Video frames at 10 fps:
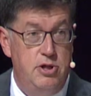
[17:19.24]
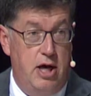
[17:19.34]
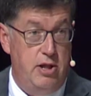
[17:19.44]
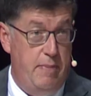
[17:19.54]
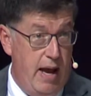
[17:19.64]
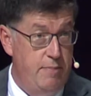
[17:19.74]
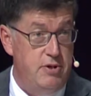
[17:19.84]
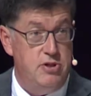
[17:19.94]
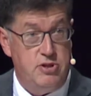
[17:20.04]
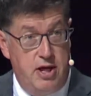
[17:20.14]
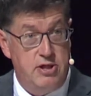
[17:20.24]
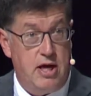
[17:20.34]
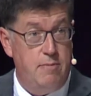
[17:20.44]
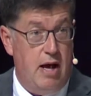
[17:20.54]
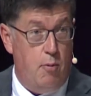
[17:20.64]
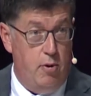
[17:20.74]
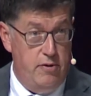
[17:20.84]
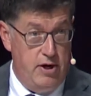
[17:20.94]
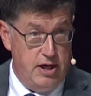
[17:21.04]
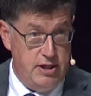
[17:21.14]
John the Baptist says, I'm not
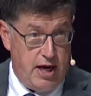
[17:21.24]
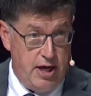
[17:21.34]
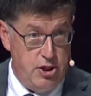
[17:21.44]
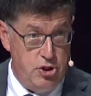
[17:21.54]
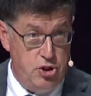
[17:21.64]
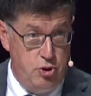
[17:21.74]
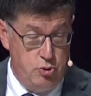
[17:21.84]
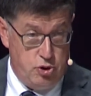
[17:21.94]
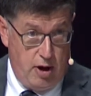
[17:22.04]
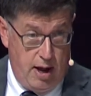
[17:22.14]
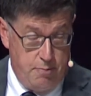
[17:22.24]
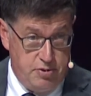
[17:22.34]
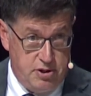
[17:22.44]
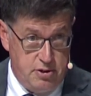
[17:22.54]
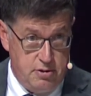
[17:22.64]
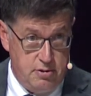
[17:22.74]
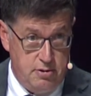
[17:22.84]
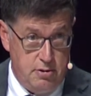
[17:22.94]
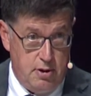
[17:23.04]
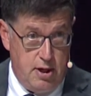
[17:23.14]
worthy to untie his shoe
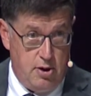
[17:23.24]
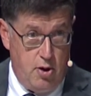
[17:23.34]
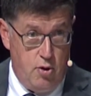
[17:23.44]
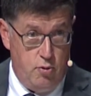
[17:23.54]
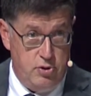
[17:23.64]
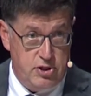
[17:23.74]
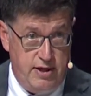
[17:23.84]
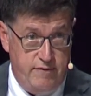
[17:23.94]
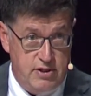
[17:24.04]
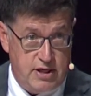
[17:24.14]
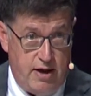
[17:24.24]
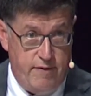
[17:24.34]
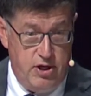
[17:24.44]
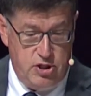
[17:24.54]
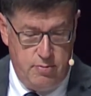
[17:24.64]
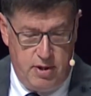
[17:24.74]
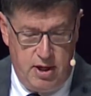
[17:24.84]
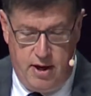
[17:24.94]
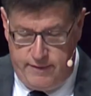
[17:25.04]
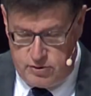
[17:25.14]
straps, let alone receive his salvation, but
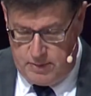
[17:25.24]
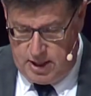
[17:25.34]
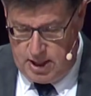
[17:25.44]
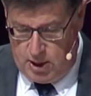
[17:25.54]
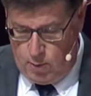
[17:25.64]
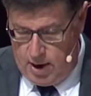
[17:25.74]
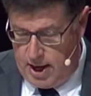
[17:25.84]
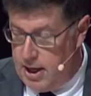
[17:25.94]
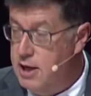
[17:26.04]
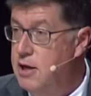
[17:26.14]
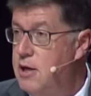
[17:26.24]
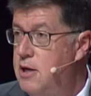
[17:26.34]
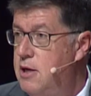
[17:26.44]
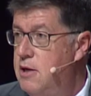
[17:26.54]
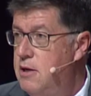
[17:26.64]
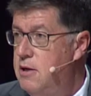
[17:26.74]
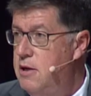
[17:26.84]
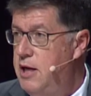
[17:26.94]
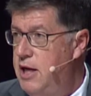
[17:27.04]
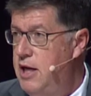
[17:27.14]
he loves me anyway.
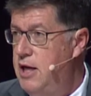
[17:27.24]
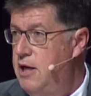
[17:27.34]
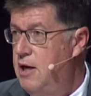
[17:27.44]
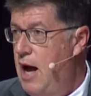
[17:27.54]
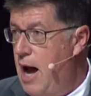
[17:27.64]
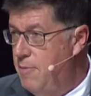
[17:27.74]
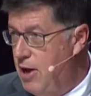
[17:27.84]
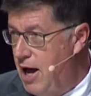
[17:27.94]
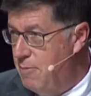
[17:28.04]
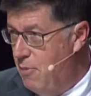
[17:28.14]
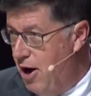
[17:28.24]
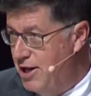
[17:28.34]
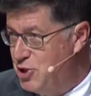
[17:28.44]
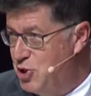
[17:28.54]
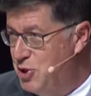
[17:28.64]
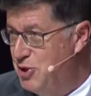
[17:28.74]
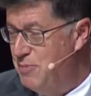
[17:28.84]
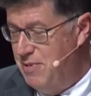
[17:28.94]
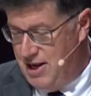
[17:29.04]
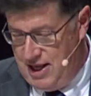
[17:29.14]
He, I'm not much,
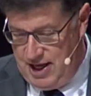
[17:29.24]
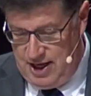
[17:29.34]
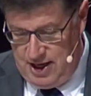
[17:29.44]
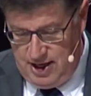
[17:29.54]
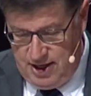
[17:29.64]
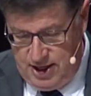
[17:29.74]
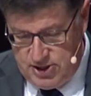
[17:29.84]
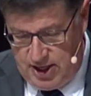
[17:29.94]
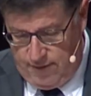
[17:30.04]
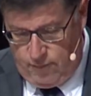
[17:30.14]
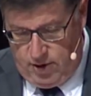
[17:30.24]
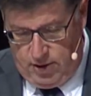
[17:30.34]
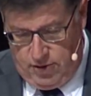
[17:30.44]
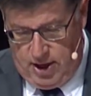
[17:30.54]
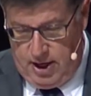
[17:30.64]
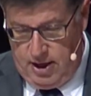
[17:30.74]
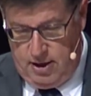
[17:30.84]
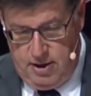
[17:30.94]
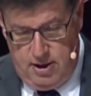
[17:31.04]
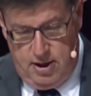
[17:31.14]
but he is
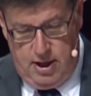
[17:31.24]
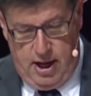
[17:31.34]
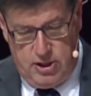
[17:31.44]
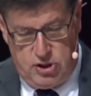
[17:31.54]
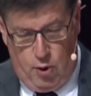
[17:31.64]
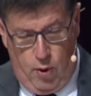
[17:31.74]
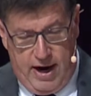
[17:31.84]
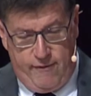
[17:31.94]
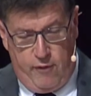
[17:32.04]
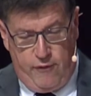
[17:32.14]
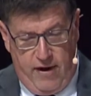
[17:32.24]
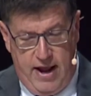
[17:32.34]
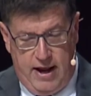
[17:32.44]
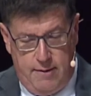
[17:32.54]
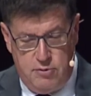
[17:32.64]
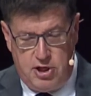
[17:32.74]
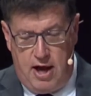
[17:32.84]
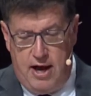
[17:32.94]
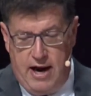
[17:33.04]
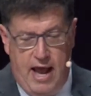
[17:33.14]
everything. And so, whatever fame
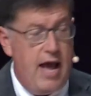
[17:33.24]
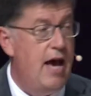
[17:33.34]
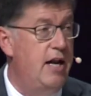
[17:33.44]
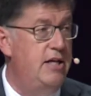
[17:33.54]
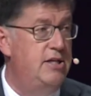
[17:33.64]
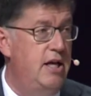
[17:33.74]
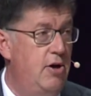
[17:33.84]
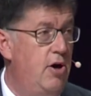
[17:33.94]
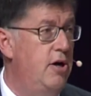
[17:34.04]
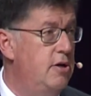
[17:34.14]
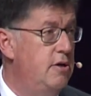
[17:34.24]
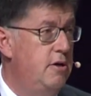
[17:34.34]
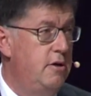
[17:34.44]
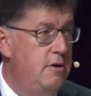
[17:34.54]
John had, he said, Look,